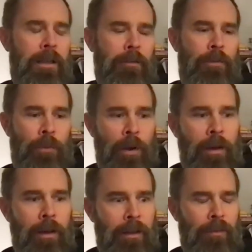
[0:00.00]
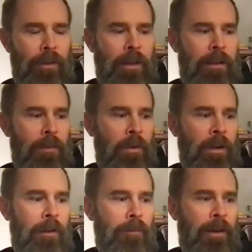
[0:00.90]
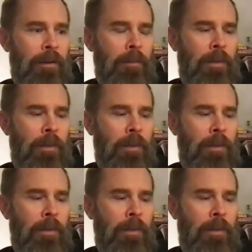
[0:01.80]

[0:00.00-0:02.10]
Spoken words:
kind of thrive and where I find